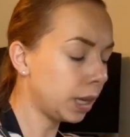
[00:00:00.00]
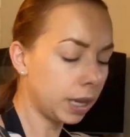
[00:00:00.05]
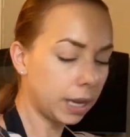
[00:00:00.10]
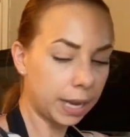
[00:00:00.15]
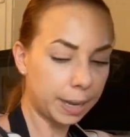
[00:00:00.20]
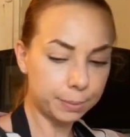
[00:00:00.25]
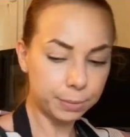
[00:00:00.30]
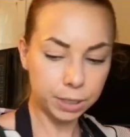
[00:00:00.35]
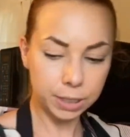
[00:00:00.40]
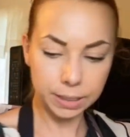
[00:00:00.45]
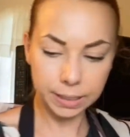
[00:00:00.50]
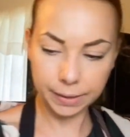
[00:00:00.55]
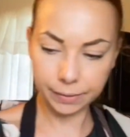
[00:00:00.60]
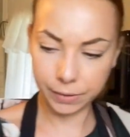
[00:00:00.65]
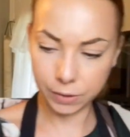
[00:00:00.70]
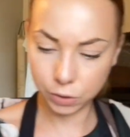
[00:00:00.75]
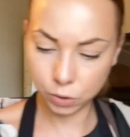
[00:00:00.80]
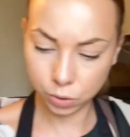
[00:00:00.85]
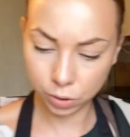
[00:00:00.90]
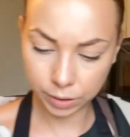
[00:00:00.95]
I'm gonna let
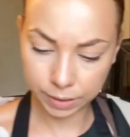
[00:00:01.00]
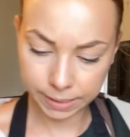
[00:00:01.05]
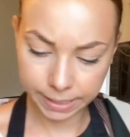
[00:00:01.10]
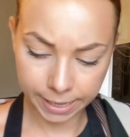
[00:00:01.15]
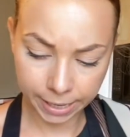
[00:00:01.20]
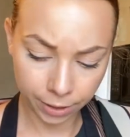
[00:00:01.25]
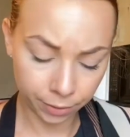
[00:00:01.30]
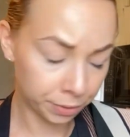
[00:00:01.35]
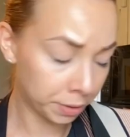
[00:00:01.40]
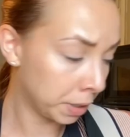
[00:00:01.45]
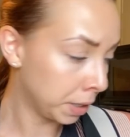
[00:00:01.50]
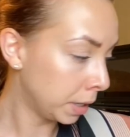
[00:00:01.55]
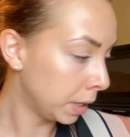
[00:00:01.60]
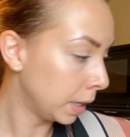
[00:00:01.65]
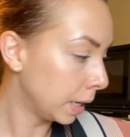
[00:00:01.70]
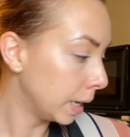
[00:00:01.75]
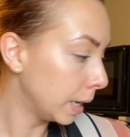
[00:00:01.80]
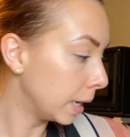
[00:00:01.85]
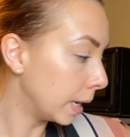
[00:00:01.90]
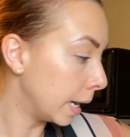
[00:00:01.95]
this cook down
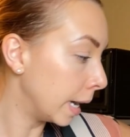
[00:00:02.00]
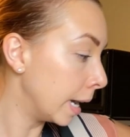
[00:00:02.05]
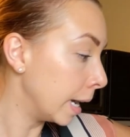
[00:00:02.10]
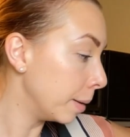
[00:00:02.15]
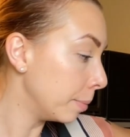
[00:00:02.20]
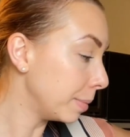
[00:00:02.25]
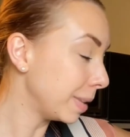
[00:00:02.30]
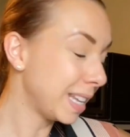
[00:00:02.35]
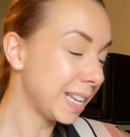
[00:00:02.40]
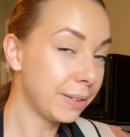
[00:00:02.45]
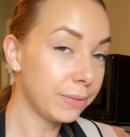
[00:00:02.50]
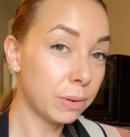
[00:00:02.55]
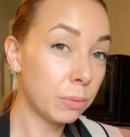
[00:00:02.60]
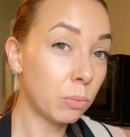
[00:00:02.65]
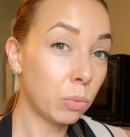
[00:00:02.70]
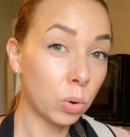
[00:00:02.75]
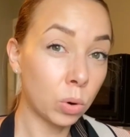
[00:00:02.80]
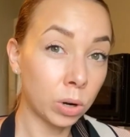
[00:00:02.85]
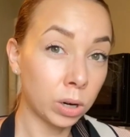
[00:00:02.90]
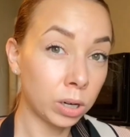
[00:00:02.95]
even
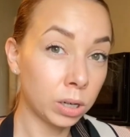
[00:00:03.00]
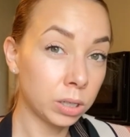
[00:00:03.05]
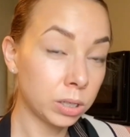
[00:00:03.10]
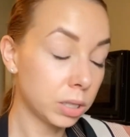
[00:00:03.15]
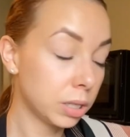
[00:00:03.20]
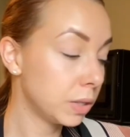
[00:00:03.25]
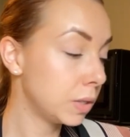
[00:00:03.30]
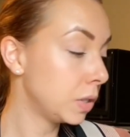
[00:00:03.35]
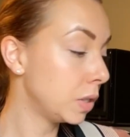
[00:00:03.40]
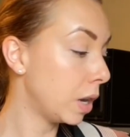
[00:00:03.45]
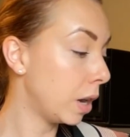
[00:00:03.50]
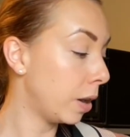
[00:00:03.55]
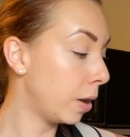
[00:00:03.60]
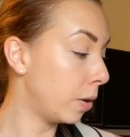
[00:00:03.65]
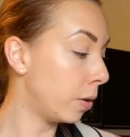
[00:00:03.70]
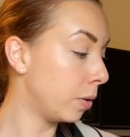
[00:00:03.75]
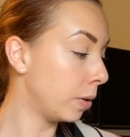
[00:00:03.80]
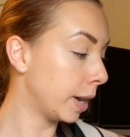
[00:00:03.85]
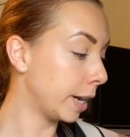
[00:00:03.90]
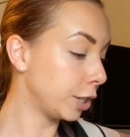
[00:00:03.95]
more.
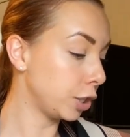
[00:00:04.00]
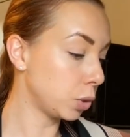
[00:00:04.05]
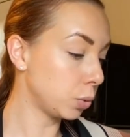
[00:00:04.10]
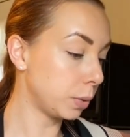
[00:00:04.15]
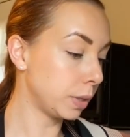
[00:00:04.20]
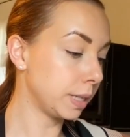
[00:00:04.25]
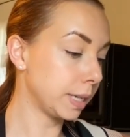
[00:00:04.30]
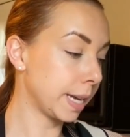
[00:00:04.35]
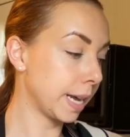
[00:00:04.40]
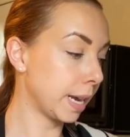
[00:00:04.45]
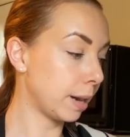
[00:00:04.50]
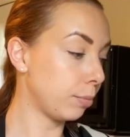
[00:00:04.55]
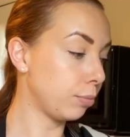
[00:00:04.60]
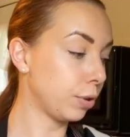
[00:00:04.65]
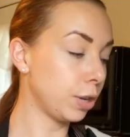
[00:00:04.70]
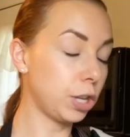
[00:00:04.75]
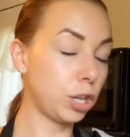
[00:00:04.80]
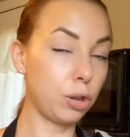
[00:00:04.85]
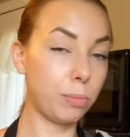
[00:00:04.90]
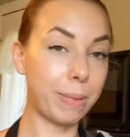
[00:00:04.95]
So I just wanted to kind of
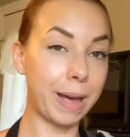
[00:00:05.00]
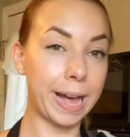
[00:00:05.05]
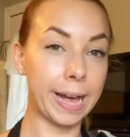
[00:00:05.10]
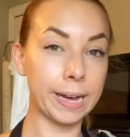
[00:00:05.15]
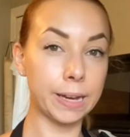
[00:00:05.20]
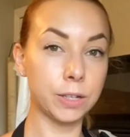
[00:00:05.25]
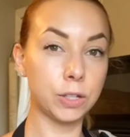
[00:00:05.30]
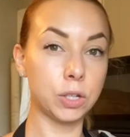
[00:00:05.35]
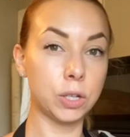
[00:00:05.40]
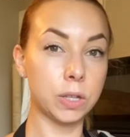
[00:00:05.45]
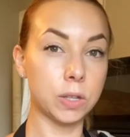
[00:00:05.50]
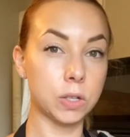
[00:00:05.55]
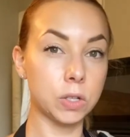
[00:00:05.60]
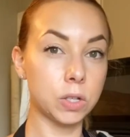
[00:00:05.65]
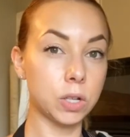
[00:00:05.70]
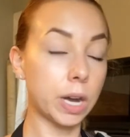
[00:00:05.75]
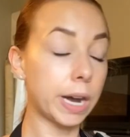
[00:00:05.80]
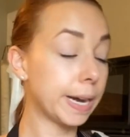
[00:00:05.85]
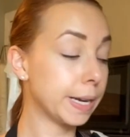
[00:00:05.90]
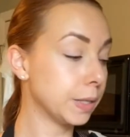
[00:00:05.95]
bring you back to the
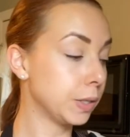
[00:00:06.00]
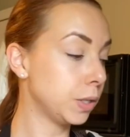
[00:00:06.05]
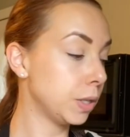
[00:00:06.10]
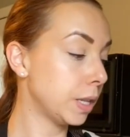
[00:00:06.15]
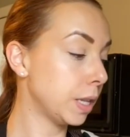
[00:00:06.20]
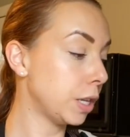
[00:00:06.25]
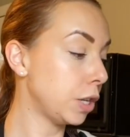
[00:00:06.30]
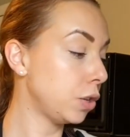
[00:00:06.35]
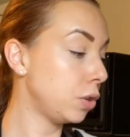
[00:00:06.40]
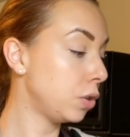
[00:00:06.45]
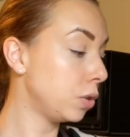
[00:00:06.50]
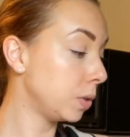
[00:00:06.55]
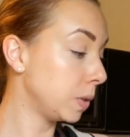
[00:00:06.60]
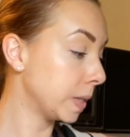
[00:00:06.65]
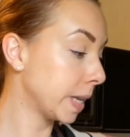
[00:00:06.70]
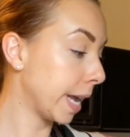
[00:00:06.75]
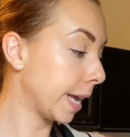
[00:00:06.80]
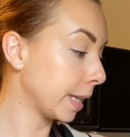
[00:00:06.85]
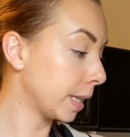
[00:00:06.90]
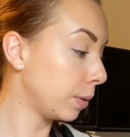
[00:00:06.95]
sauce so that you knew
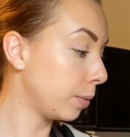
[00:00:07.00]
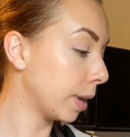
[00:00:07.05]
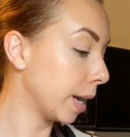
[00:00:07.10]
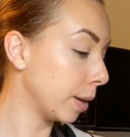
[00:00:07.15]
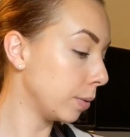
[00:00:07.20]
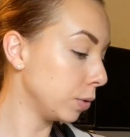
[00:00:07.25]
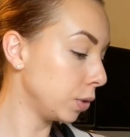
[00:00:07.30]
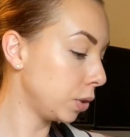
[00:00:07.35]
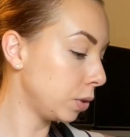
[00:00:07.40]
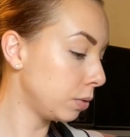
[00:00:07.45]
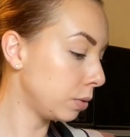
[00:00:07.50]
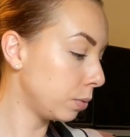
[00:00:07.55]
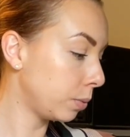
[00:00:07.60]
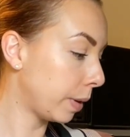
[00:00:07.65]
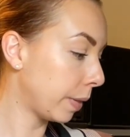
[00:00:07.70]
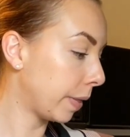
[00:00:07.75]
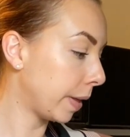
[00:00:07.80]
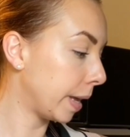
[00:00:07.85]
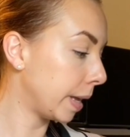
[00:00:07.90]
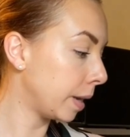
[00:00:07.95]
exactly what I was doing
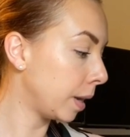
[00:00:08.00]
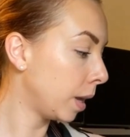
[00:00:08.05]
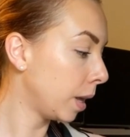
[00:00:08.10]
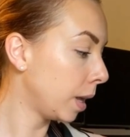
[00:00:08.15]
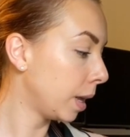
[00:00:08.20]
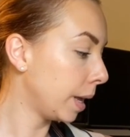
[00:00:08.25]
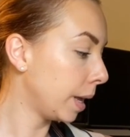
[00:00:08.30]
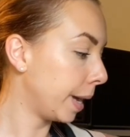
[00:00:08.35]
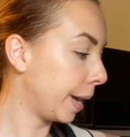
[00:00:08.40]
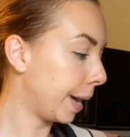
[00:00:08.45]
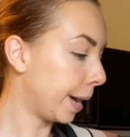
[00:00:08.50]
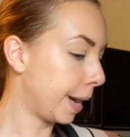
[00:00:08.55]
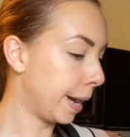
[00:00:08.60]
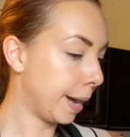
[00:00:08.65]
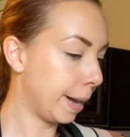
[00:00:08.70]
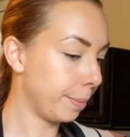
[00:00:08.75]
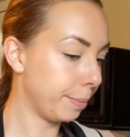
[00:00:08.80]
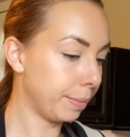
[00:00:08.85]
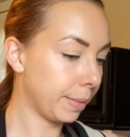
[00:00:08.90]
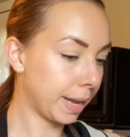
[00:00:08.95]
with it.
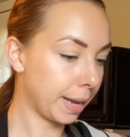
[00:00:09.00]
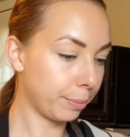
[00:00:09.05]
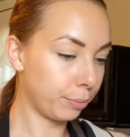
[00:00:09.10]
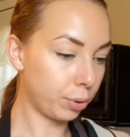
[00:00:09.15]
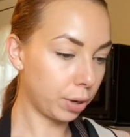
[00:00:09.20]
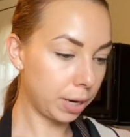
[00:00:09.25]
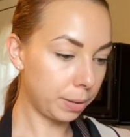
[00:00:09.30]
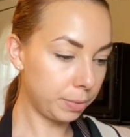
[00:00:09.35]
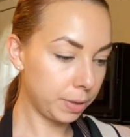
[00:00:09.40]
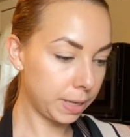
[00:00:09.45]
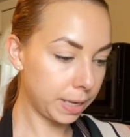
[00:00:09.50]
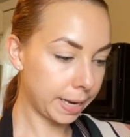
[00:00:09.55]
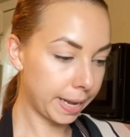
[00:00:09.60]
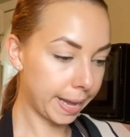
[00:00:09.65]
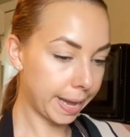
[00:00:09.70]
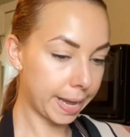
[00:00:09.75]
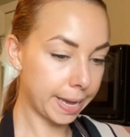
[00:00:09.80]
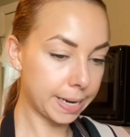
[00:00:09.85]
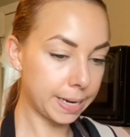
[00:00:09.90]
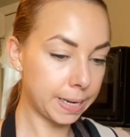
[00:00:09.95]
I'm probably gonna
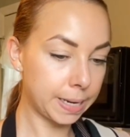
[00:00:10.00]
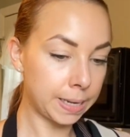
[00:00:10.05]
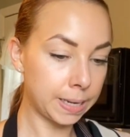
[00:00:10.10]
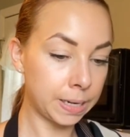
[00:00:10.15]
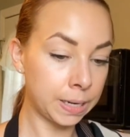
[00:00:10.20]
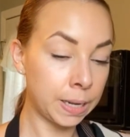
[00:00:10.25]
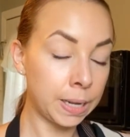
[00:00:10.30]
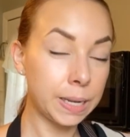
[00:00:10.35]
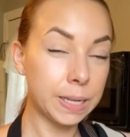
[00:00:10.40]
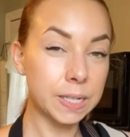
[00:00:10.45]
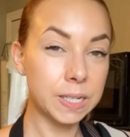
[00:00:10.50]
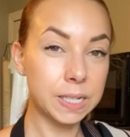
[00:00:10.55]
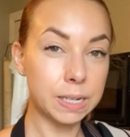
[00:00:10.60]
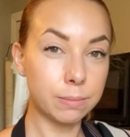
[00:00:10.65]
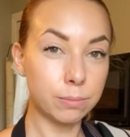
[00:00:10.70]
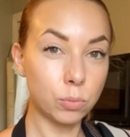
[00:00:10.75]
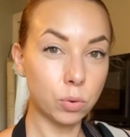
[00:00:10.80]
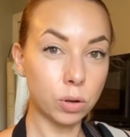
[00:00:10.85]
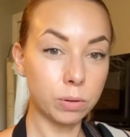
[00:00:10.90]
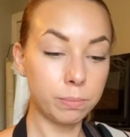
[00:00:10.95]
add in some
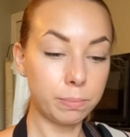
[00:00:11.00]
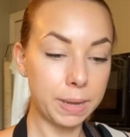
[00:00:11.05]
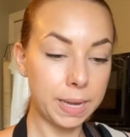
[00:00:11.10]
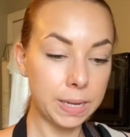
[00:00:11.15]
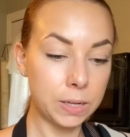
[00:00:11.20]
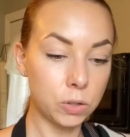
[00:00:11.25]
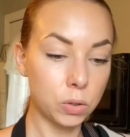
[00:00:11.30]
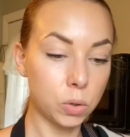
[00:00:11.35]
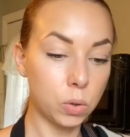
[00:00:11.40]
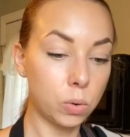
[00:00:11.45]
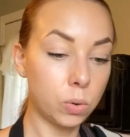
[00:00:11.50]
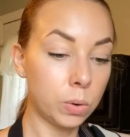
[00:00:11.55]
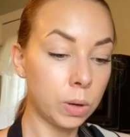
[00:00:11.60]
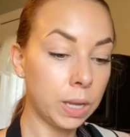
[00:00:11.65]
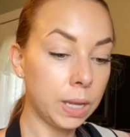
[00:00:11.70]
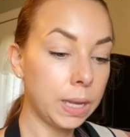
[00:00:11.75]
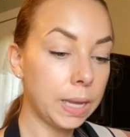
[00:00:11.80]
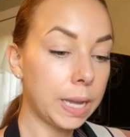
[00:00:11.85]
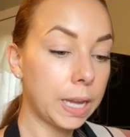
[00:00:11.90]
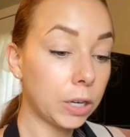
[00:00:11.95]
more basil
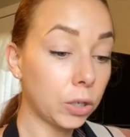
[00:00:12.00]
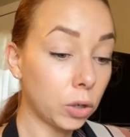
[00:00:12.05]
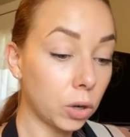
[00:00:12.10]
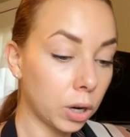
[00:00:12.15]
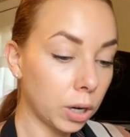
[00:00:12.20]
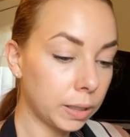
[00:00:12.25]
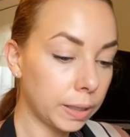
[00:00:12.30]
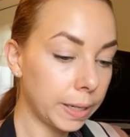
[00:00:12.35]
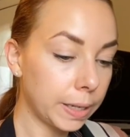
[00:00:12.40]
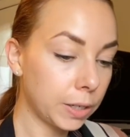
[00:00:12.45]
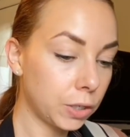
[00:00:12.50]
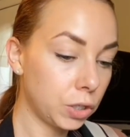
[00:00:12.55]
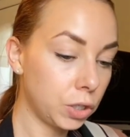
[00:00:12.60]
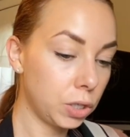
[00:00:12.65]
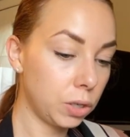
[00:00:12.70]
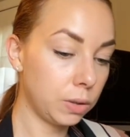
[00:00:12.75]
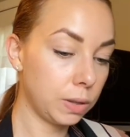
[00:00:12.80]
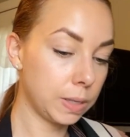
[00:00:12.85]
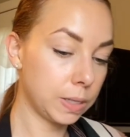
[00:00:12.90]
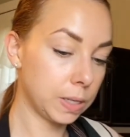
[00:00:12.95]
and garlic
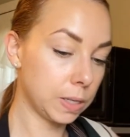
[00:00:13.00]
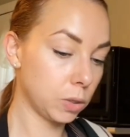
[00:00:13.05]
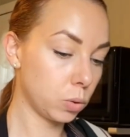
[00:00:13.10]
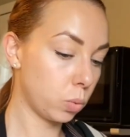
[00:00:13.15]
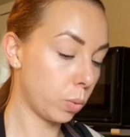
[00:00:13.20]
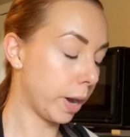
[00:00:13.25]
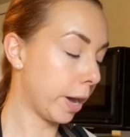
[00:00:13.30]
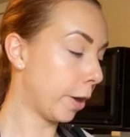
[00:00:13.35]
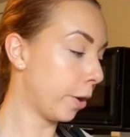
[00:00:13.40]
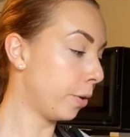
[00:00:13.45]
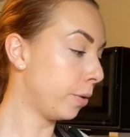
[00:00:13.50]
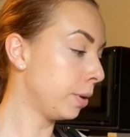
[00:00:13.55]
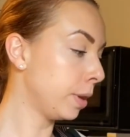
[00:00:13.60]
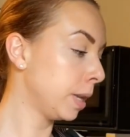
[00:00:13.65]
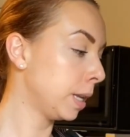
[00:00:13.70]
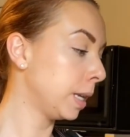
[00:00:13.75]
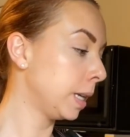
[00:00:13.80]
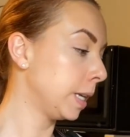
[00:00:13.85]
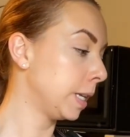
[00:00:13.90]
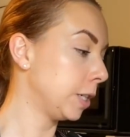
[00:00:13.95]
to this as well,
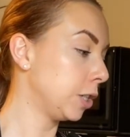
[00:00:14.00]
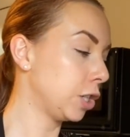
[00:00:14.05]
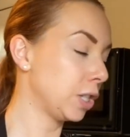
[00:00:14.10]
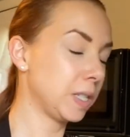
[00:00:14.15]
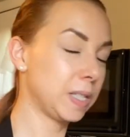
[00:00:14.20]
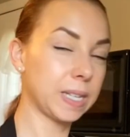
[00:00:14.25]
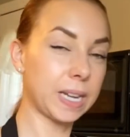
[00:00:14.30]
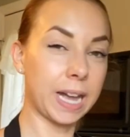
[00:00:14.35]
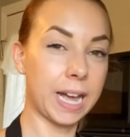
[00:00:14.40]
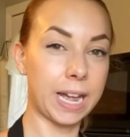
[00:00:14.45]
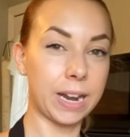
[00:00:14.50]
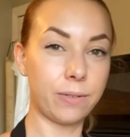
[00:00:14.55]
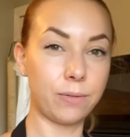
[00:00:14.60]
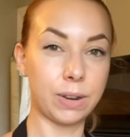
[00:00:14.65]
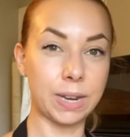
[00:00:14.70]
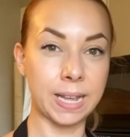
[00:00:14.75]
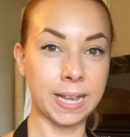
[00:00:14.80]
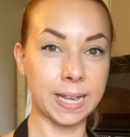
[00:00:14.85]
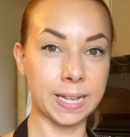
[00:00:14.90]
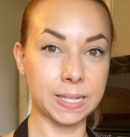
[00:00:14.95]
just to kind of
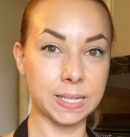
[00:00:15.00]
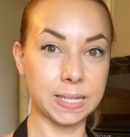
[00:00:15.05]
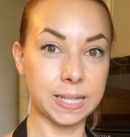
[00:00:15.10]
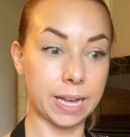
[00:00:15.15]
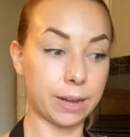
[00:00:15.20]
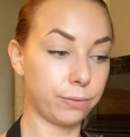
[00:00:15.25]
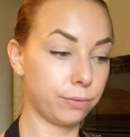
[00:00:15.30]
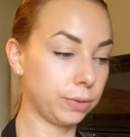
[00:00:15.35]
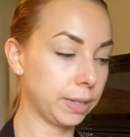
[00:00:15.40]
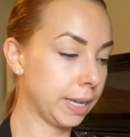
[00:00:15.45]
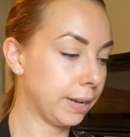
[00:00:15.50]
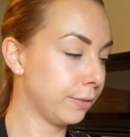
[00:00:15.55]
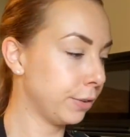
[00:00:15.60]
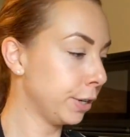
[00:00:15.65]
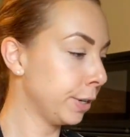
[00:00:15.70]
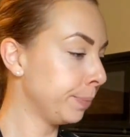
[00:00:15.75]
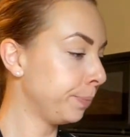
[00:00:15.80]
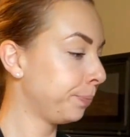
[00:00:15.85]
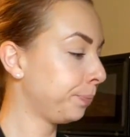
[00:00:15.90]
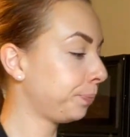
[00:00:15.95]
enhance that
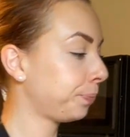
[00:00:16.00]
flavor.